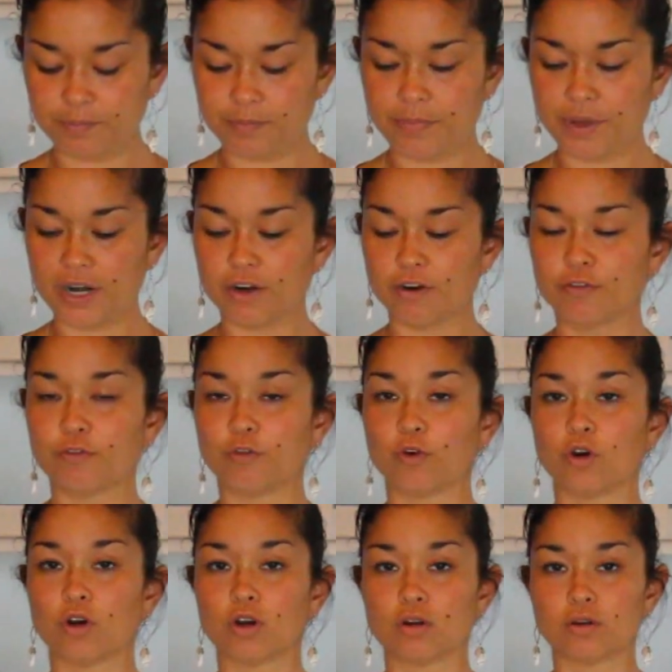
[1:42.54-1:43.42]
better
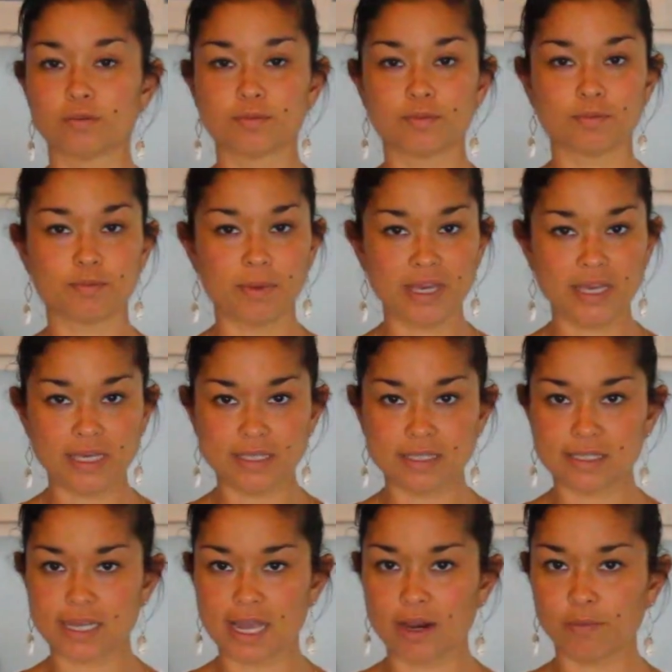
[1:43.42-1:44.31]
for
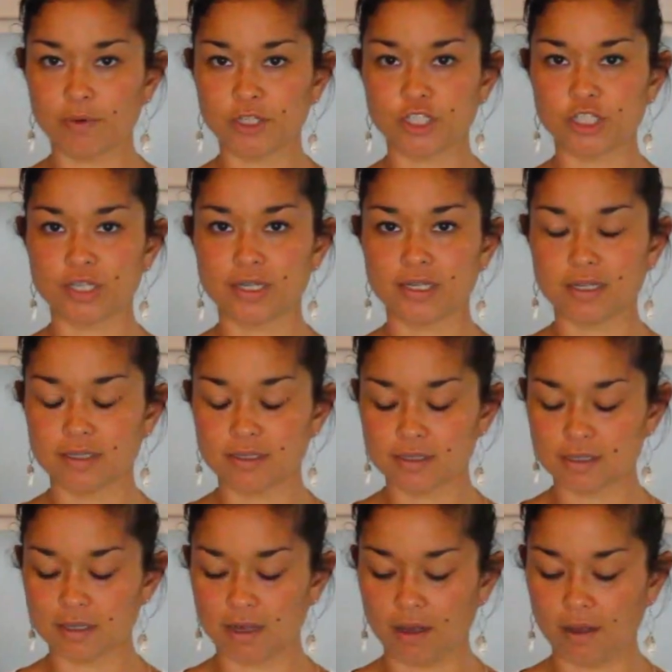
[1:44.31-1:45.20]
making sandwiches,
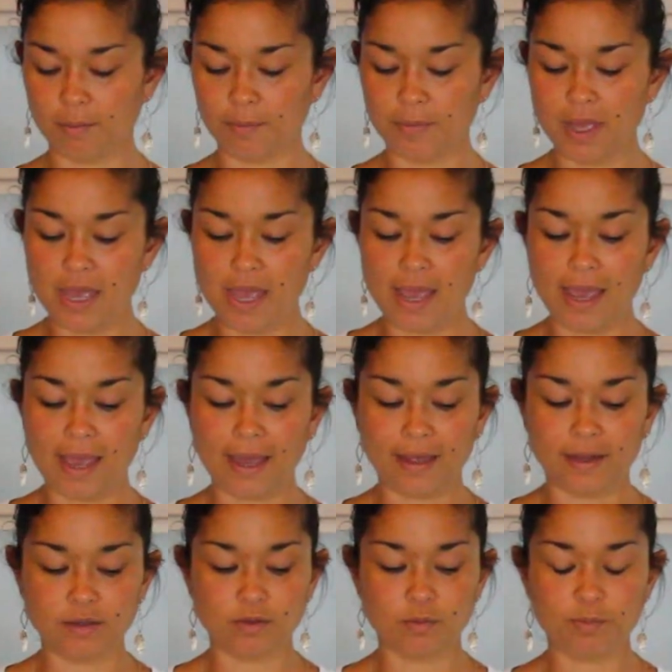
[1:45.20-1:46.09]

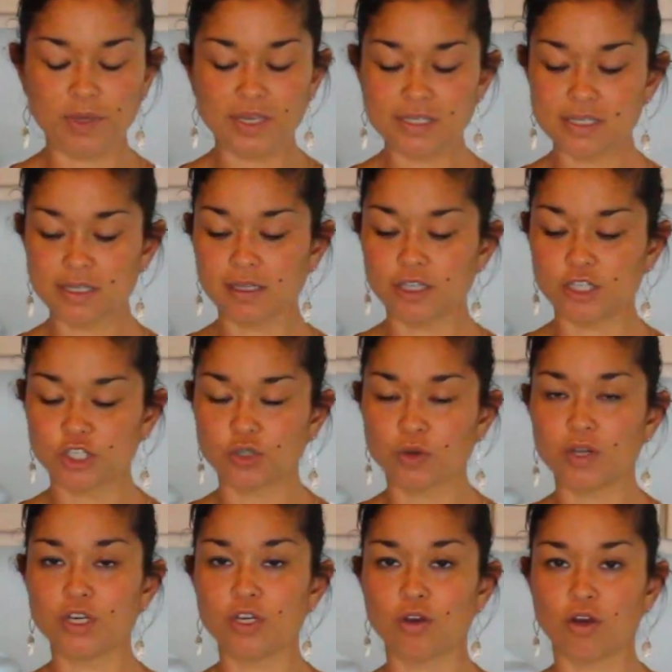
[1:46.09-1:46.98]
and basically
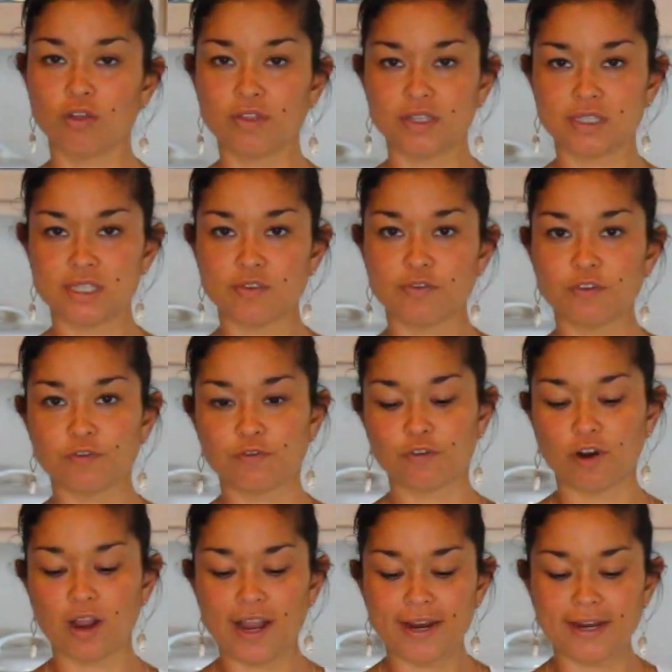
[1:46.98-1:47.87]
showing you all these different
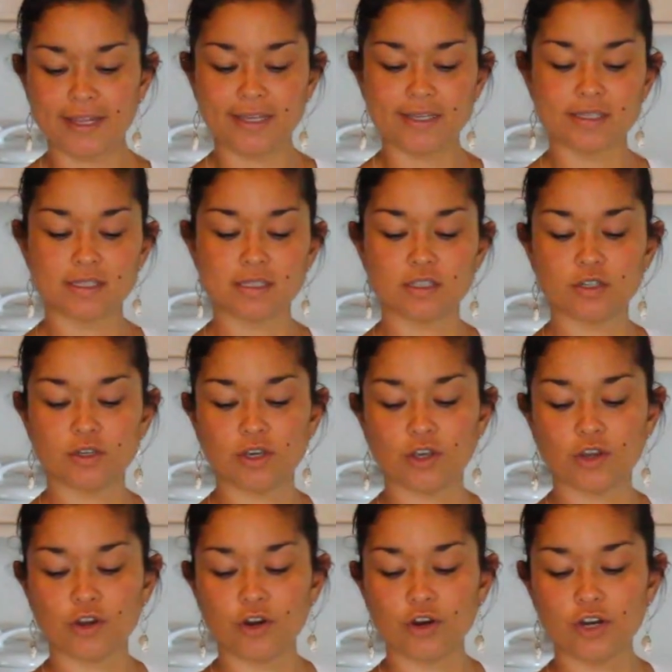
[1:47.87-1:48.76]
varieties to
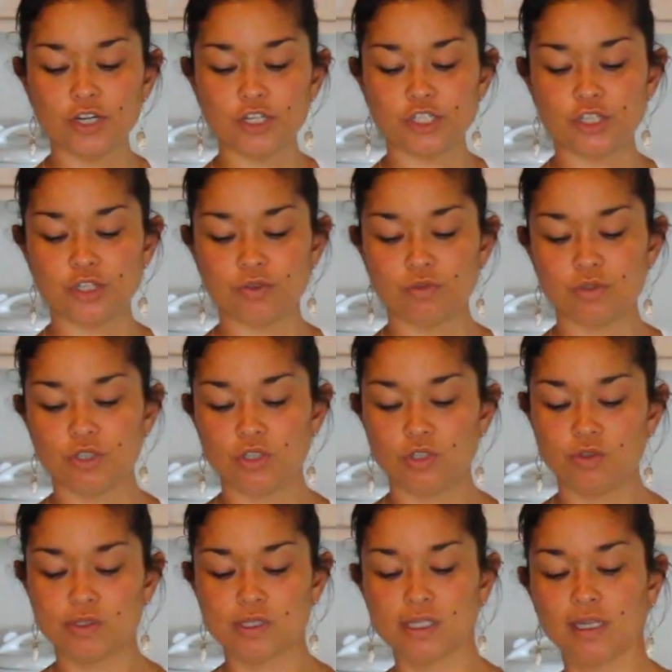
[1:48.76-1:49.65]
encourage you to
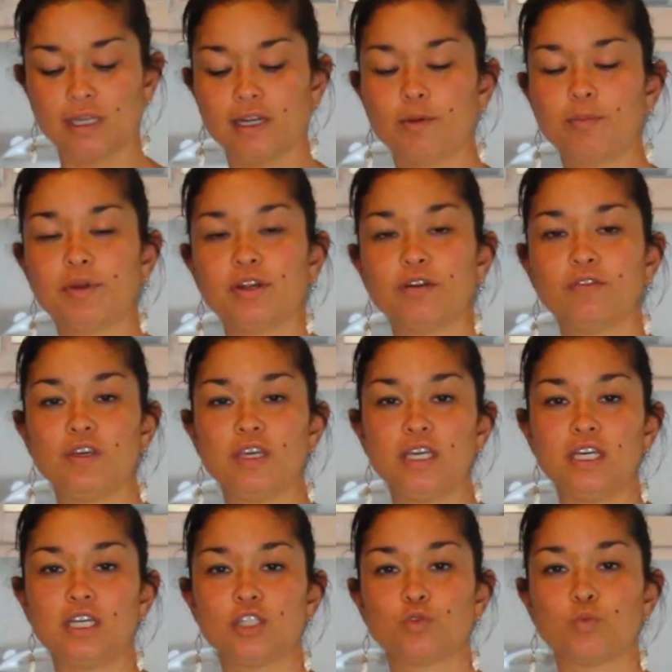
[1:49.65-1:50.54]
use a little bit of
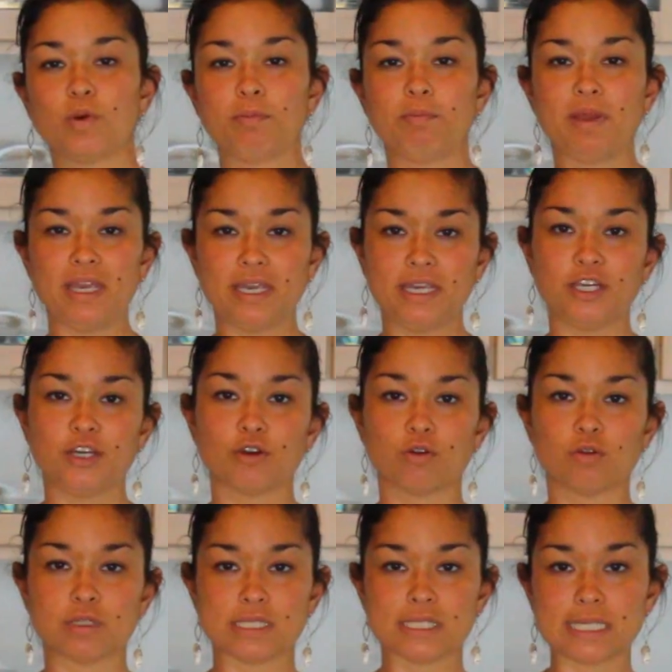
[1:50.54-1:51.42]
each when making
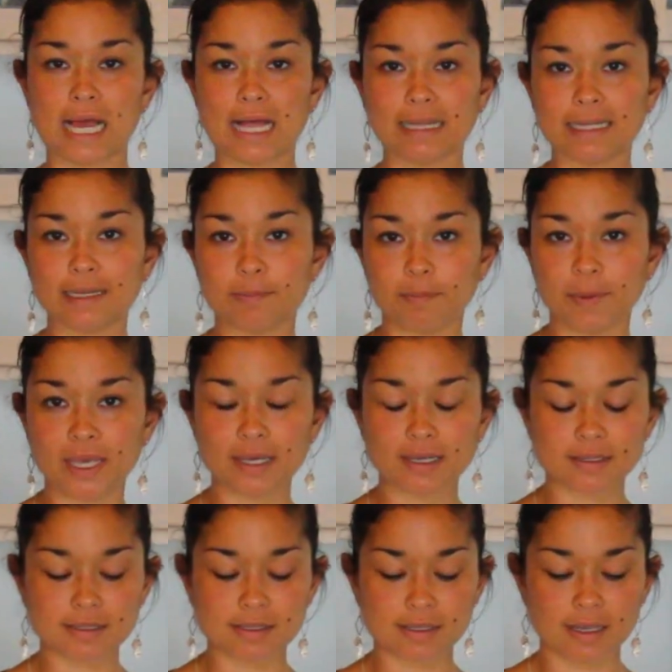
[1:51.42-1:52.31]
your own salad
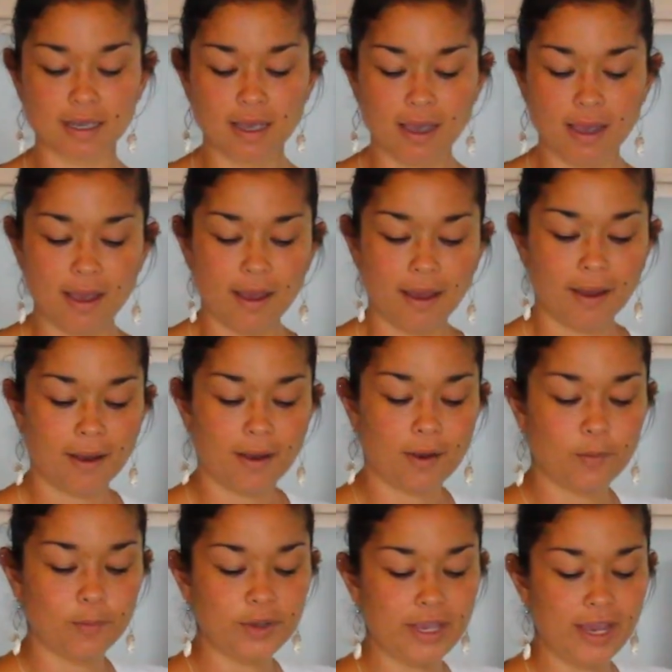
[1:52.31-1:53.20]
mix.
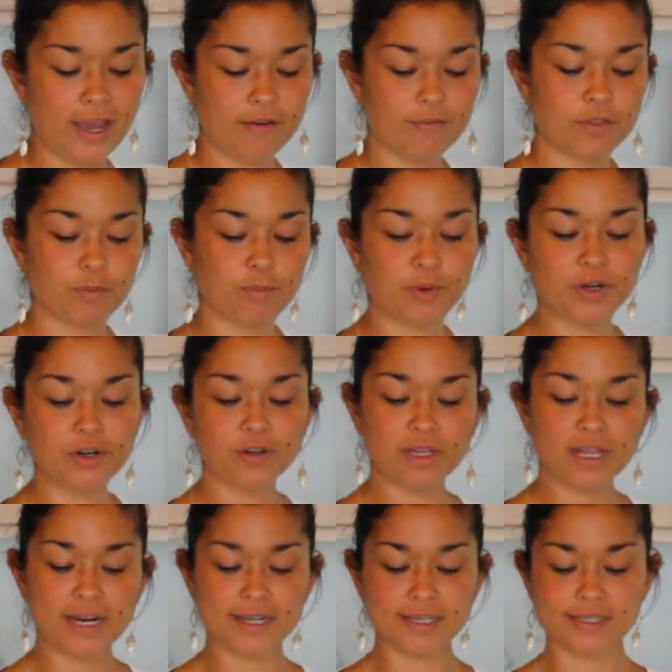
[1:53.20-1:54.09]
We have the butter
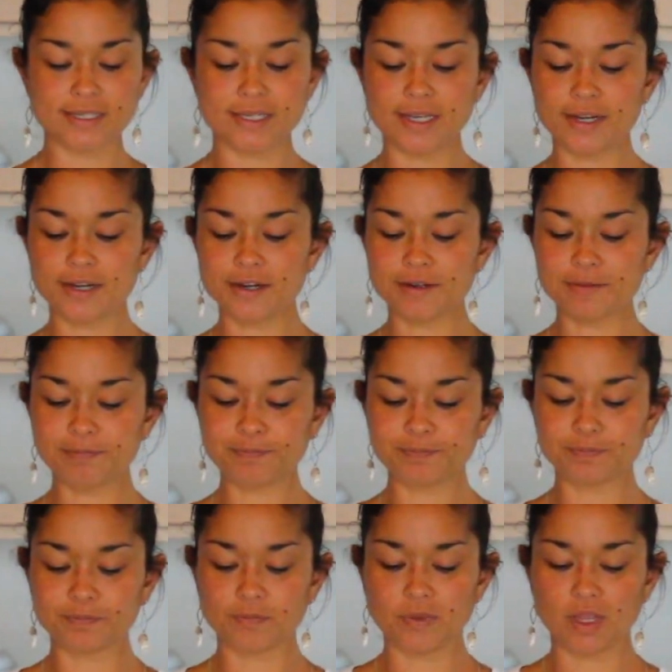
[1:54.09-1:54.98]
lettuce here.
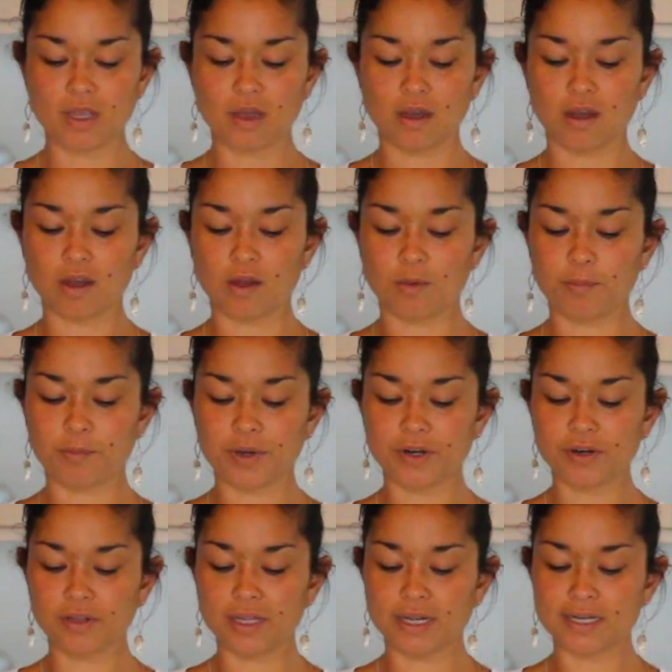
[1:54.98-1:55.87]

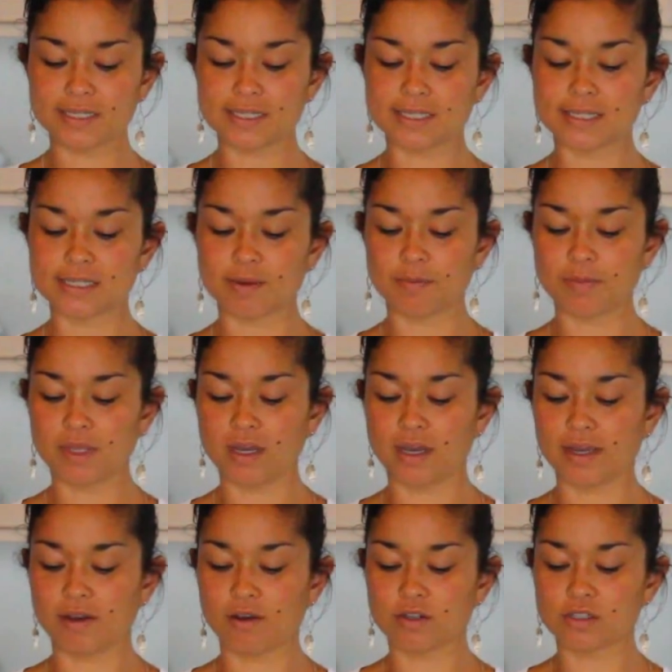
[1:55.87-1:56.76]
Butter lettuce is something I